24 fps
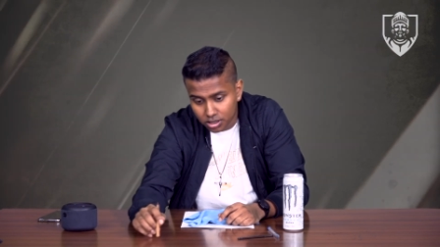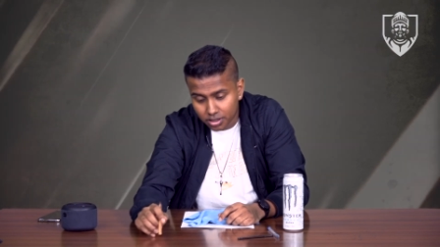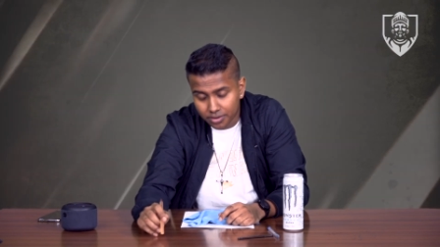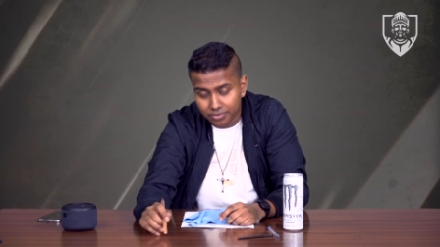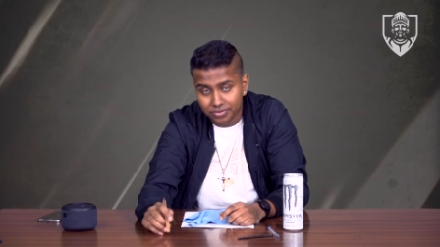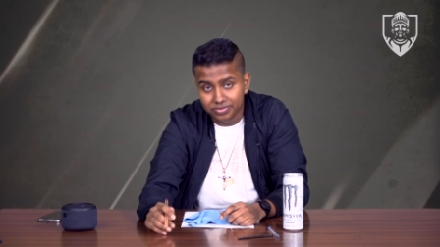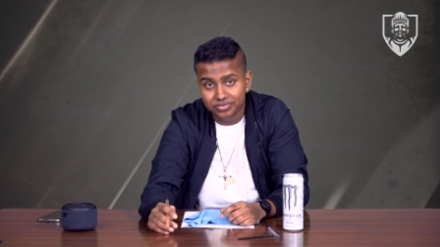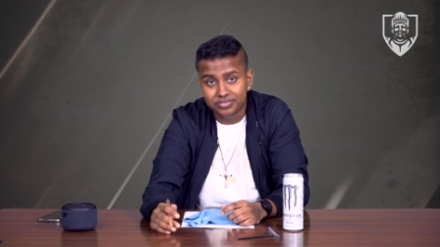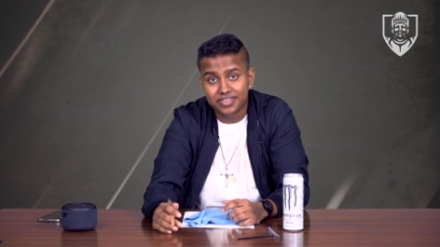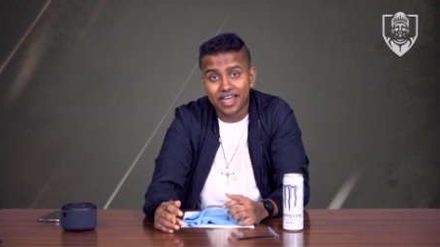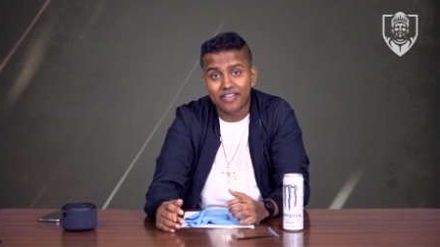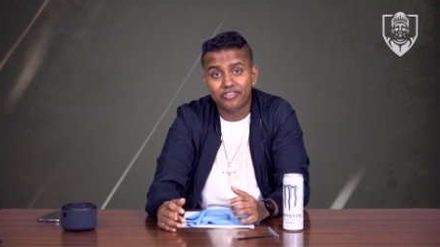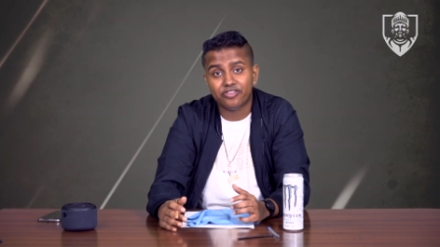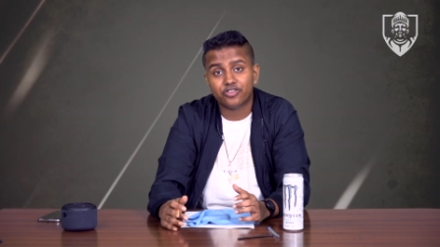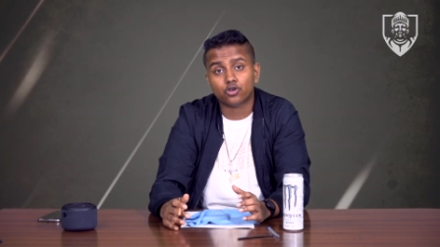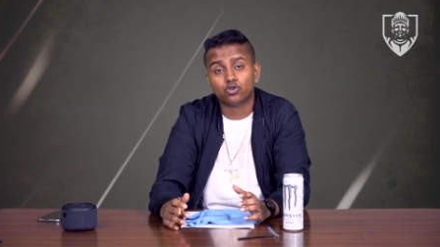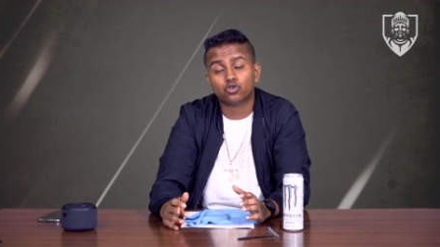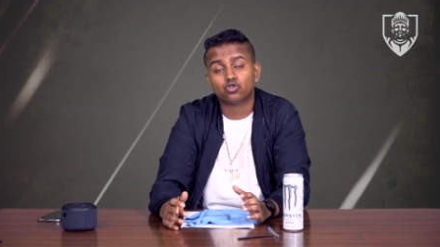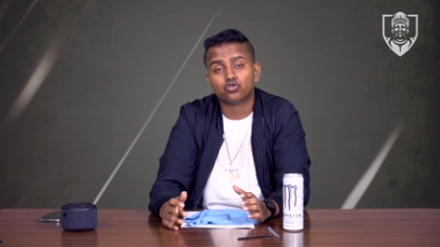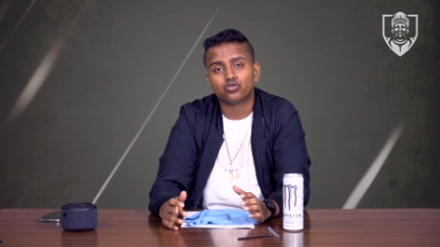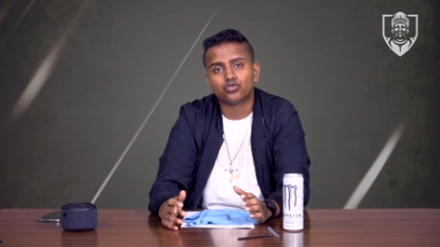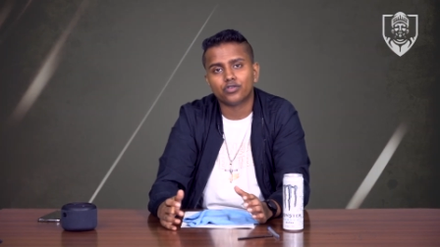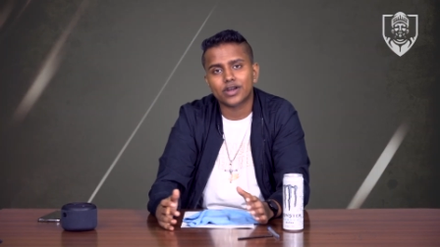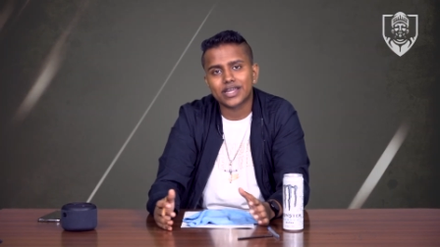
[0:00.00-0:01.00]
that the
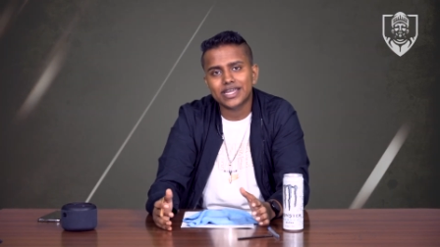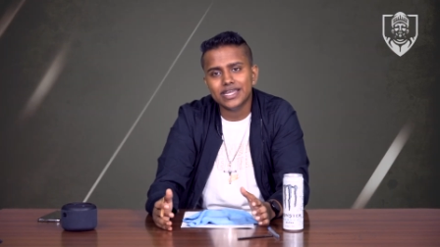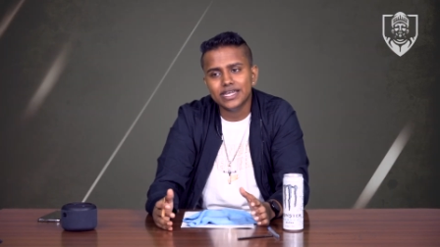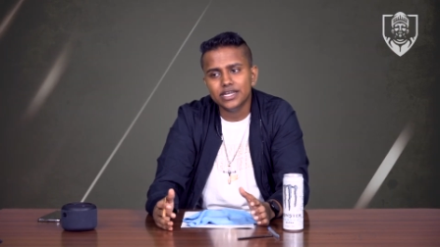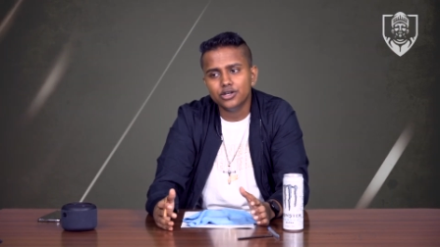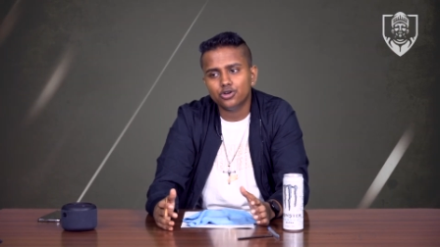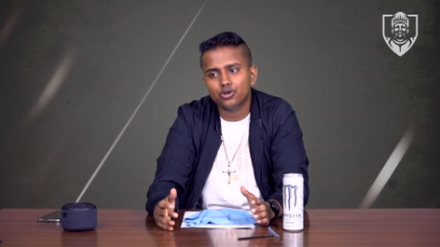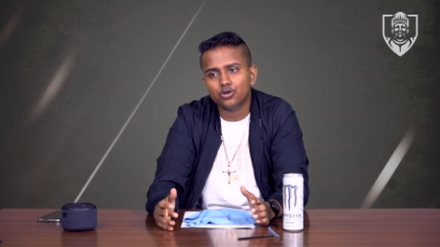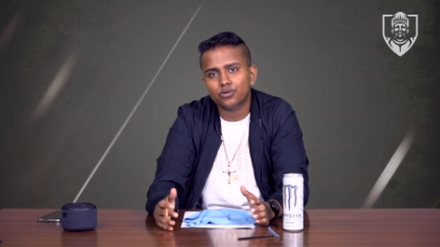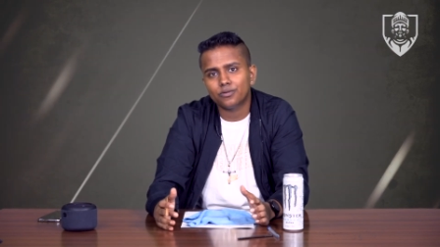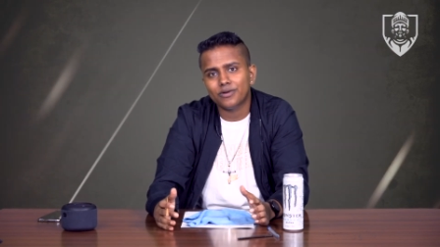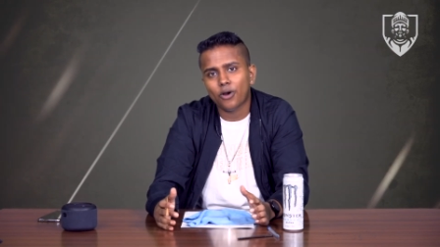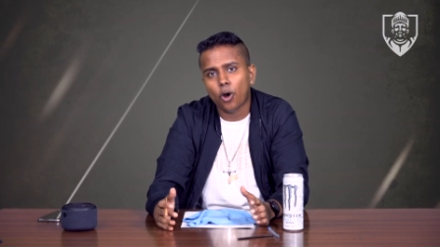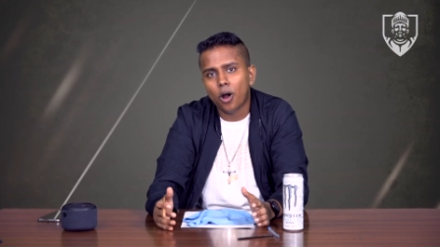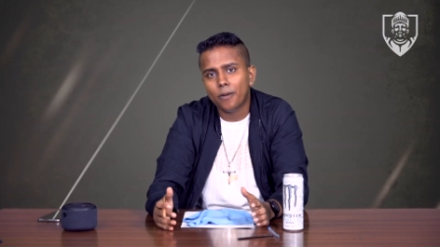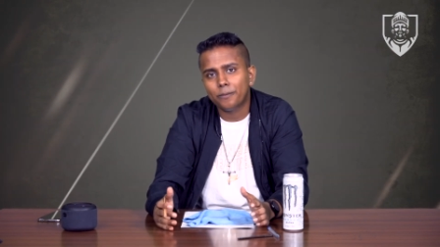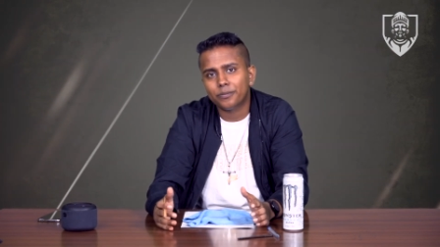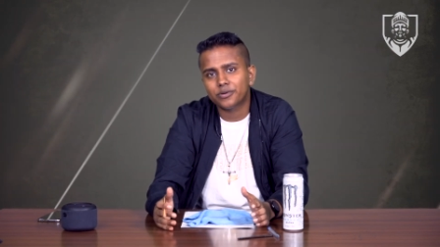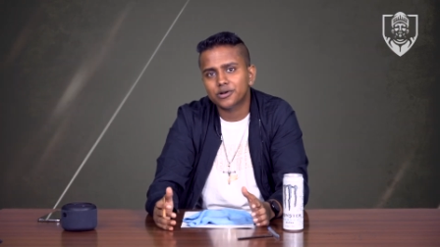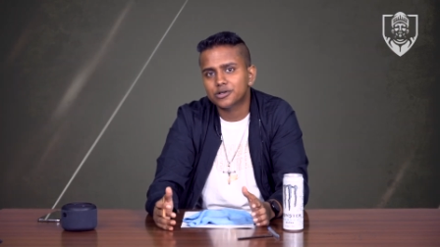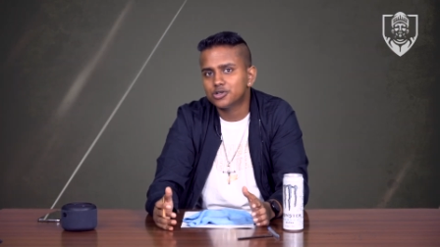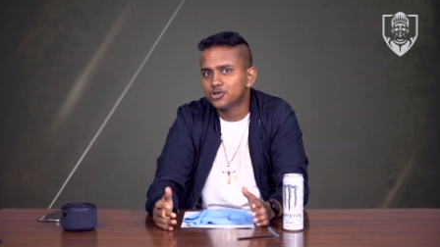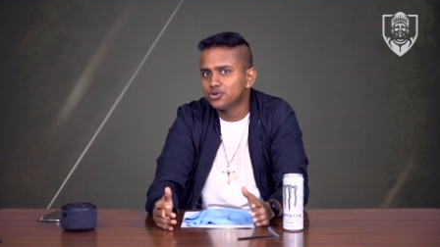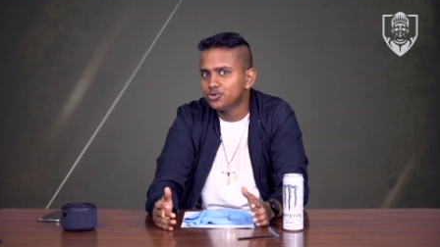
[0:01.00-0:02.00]
greater
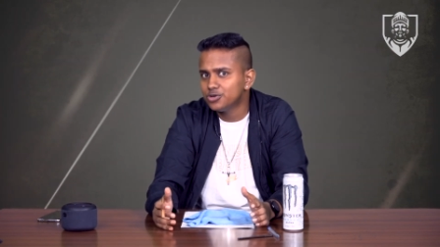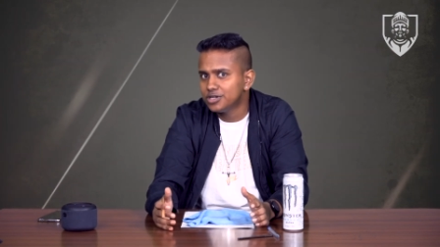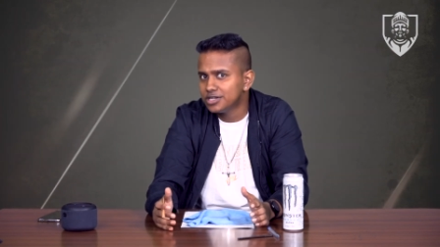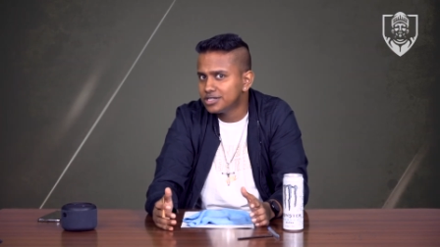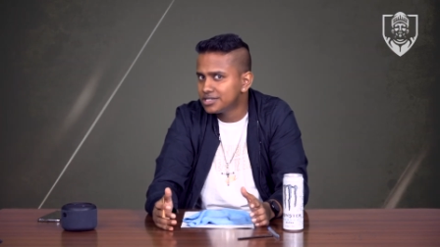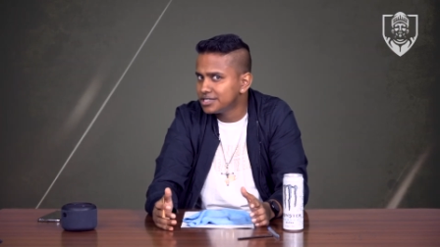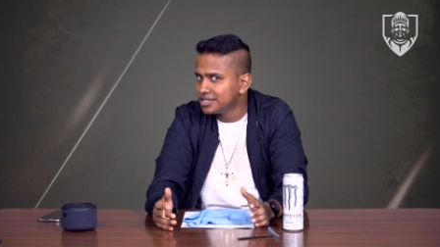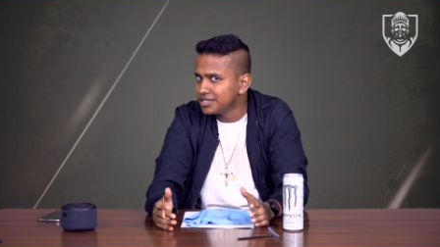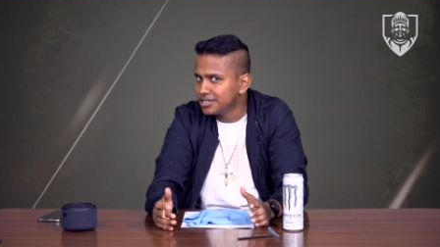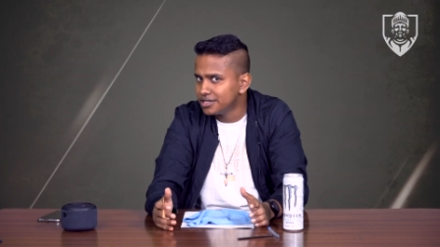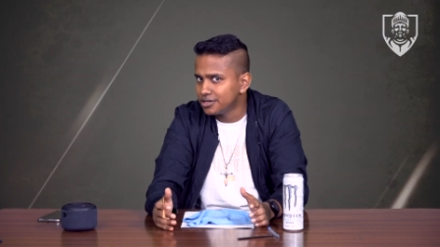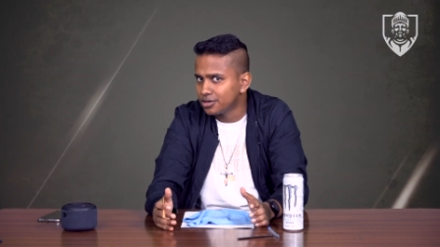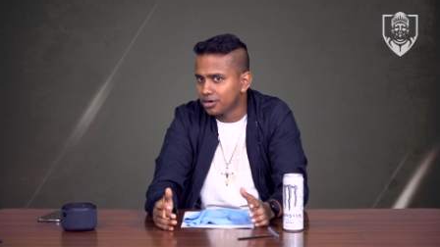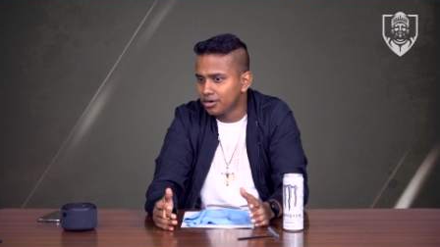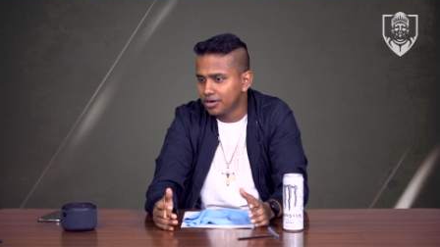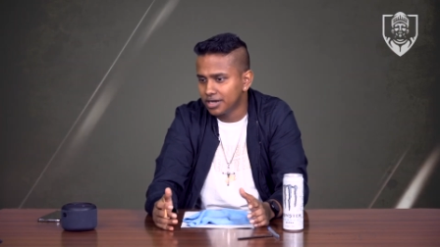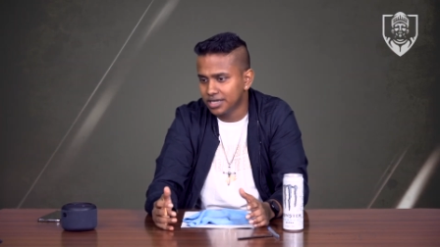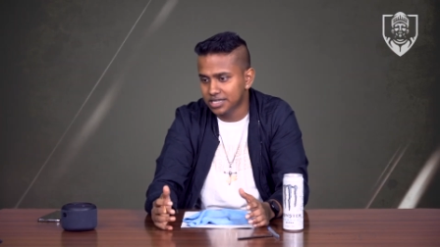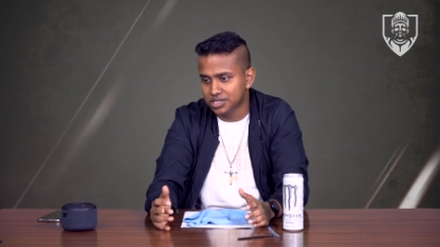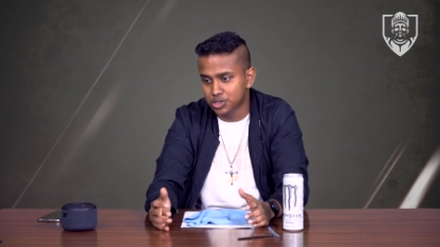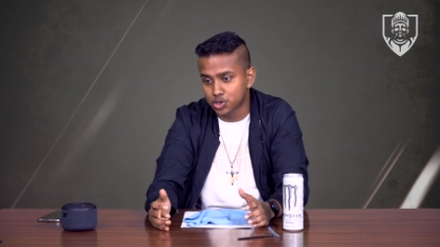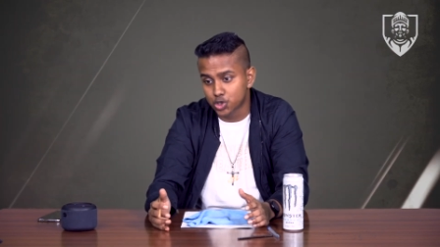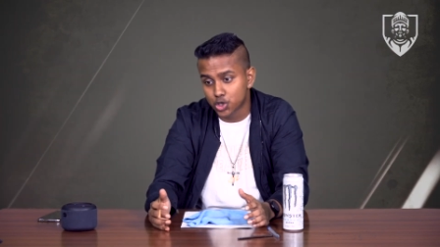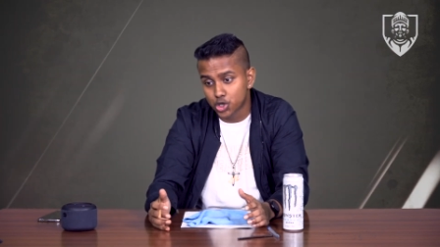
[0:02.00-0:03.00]
opportunity here
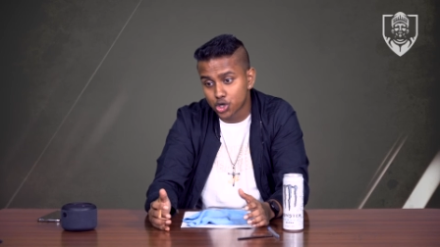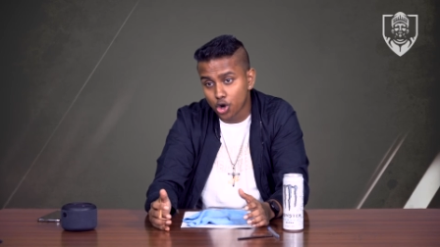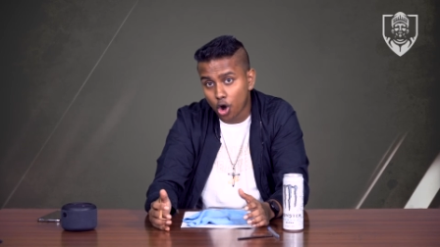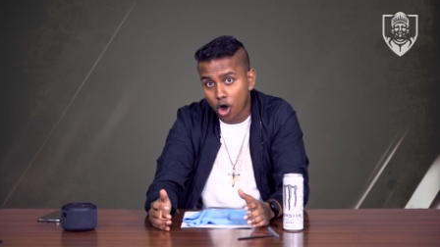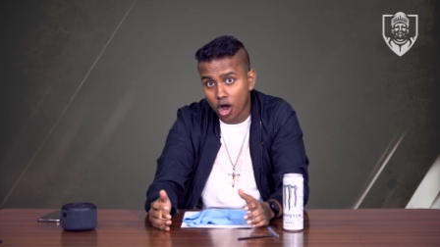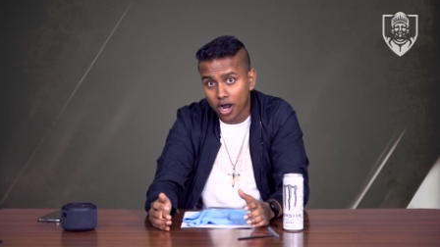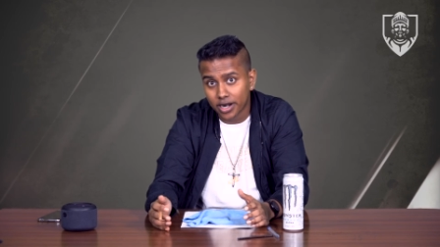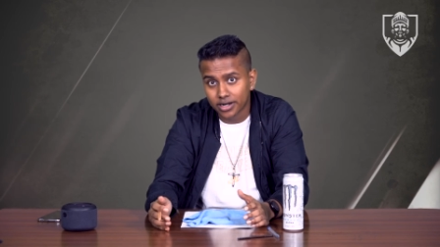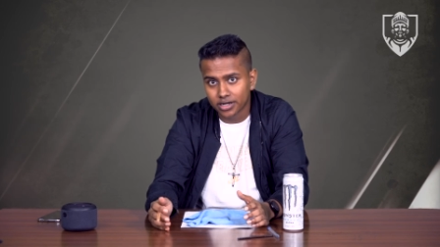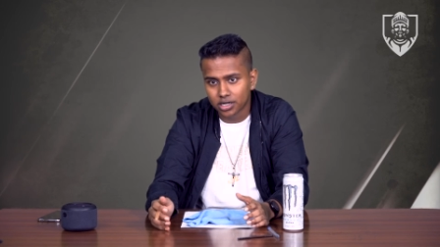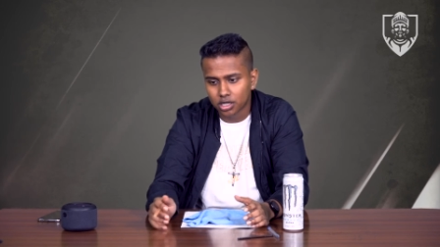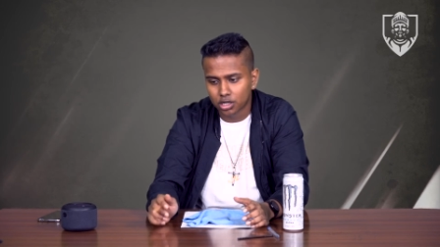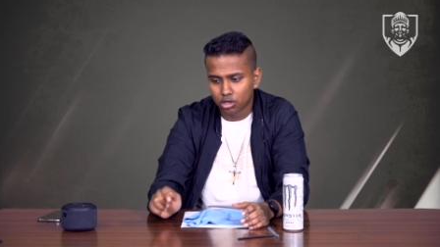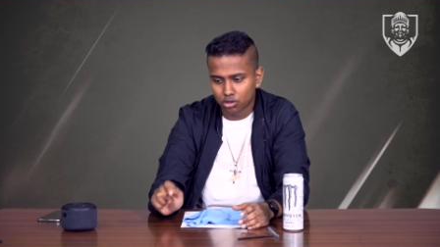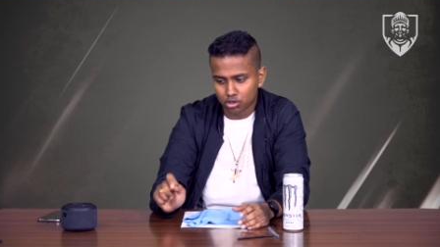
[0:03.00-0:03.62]
is not